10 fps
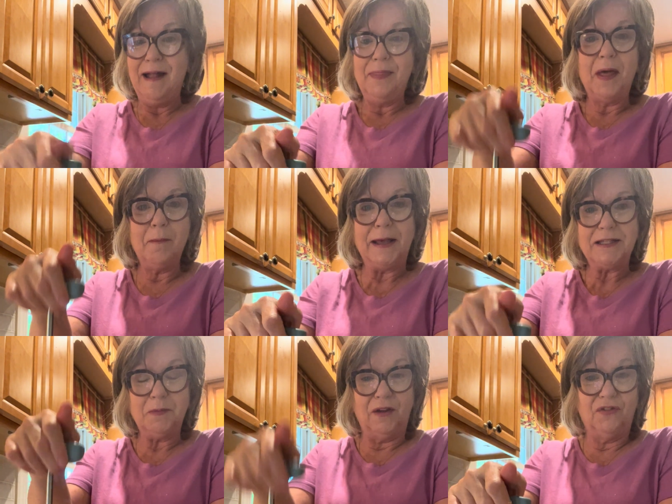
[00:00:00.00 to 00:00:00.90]
That makes
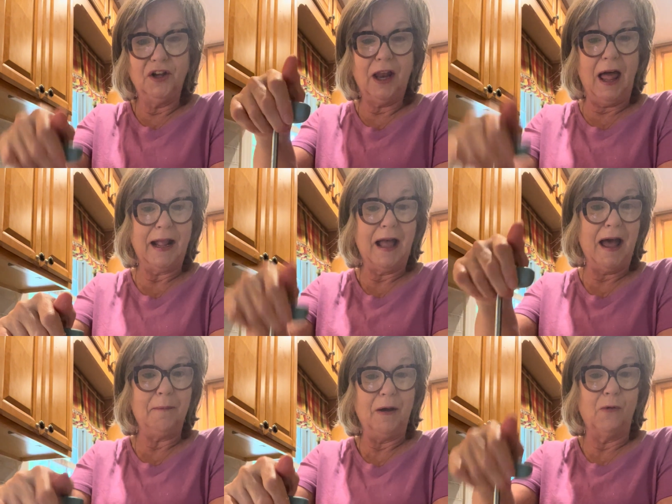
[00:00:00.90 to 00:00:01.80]
me feel like
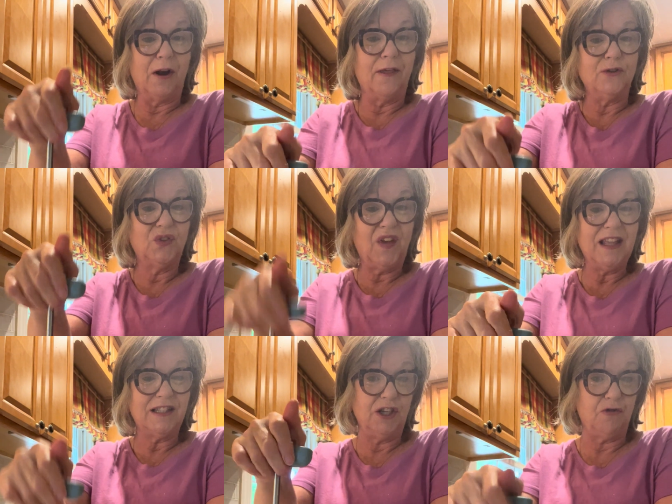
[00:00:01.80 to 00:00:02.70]
I'm at one of those
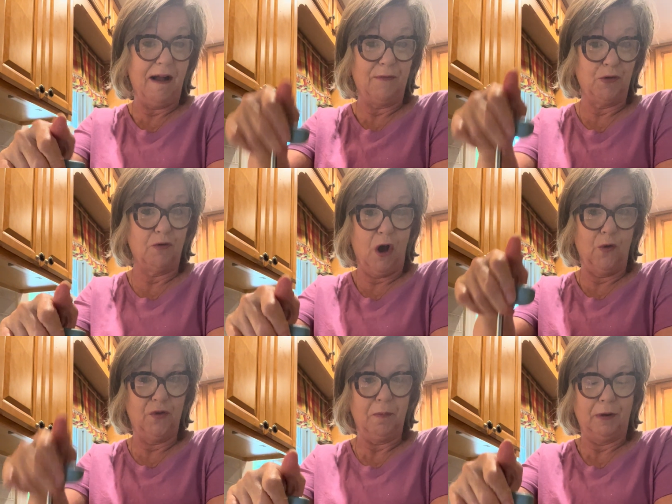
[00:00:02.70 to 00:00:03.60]
fancy drive-through
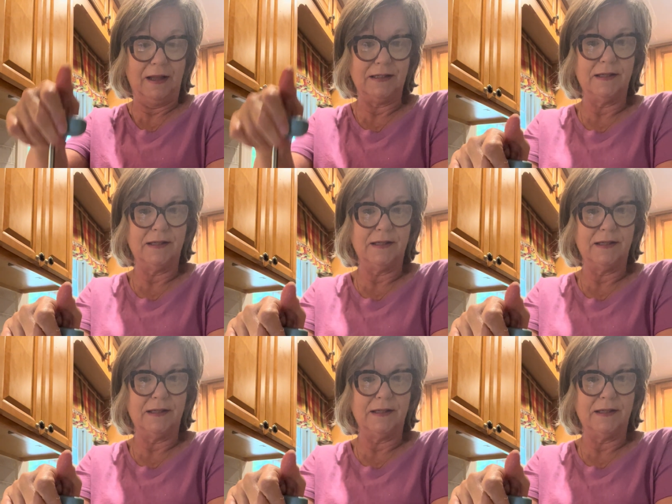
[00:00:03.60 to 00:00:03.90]
coffee places.